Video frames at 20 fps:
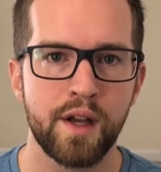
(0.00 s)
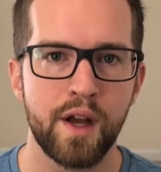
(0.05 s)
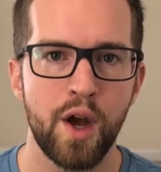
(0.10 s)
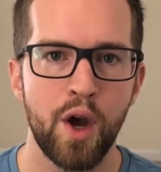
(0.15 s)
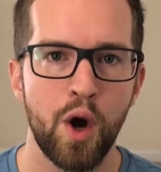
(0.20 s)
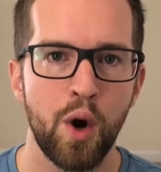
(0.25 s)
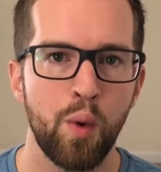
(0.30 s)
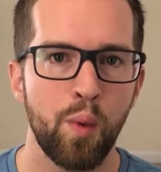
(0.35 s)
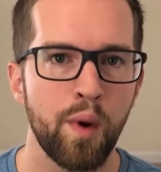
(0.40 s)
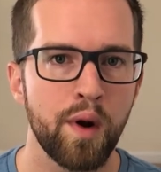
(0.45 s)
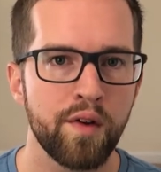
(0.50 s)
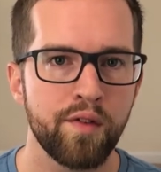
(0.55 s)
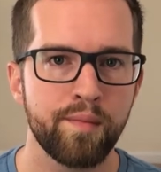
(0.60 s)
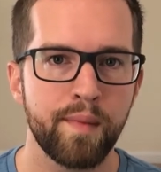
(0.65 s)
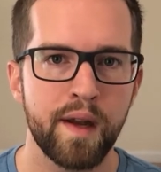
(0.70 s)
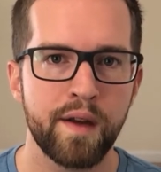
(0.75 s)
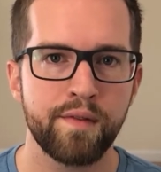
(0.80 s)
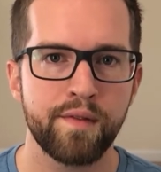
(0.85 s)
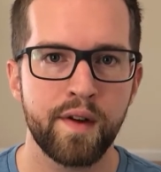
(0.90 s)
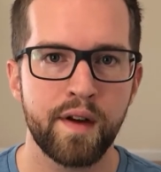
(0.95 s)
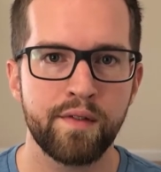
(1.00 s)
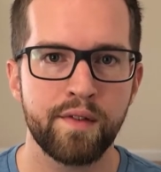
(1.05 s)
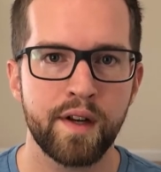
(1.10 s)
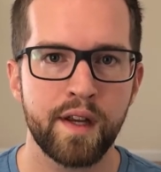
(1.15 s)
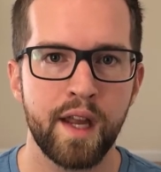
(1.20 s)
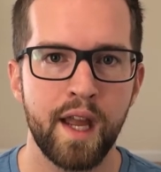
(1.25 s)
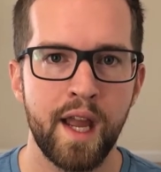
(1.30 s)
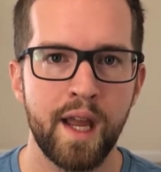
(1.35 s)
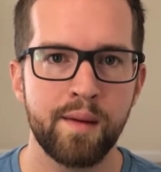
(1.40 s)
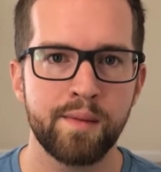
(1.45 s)
One of my favorite
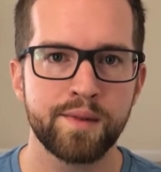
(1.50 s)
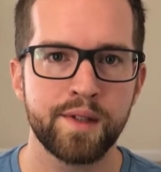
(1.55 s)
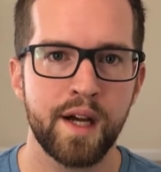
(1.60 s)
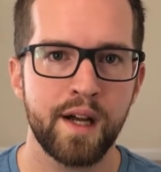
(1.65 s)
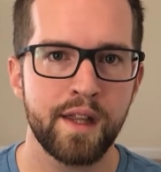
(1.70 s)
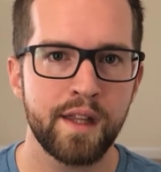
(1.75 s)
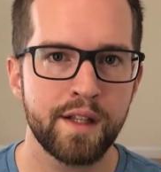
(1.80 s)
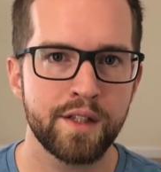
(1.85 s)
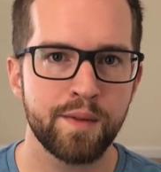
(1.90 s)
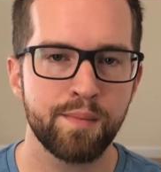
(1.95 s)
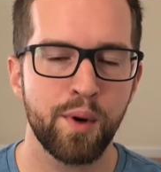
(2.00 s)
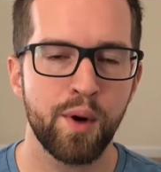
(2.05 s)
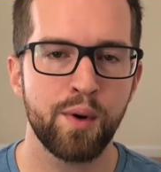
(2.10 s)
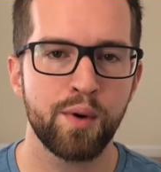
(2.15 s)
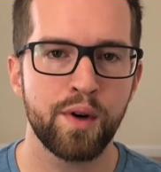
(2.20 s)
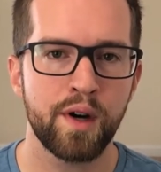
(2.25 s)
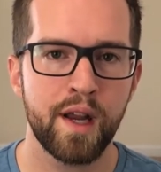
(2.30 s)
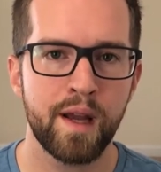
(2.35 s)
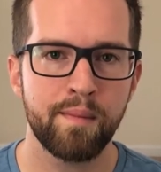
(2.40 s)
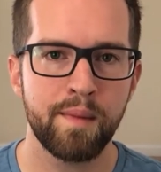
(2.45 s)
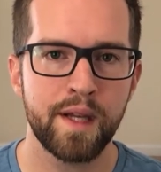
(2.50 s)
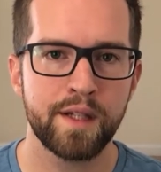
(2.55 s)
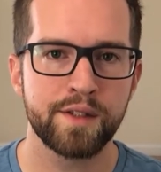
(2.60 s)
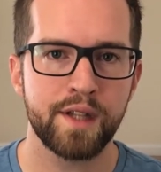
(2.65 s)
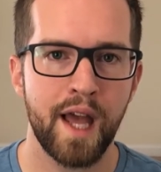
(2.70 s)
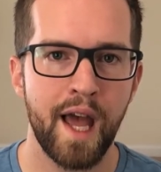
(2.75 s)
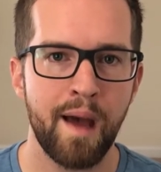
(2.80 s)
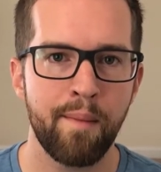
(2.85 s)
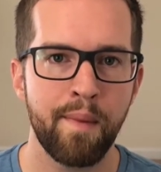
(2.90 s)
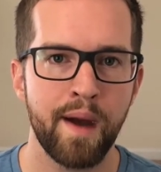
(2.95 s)
games on this program is
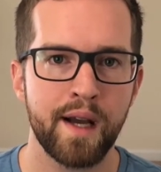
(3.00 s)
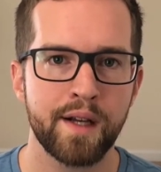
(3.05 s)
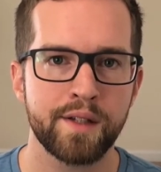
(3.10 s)
MX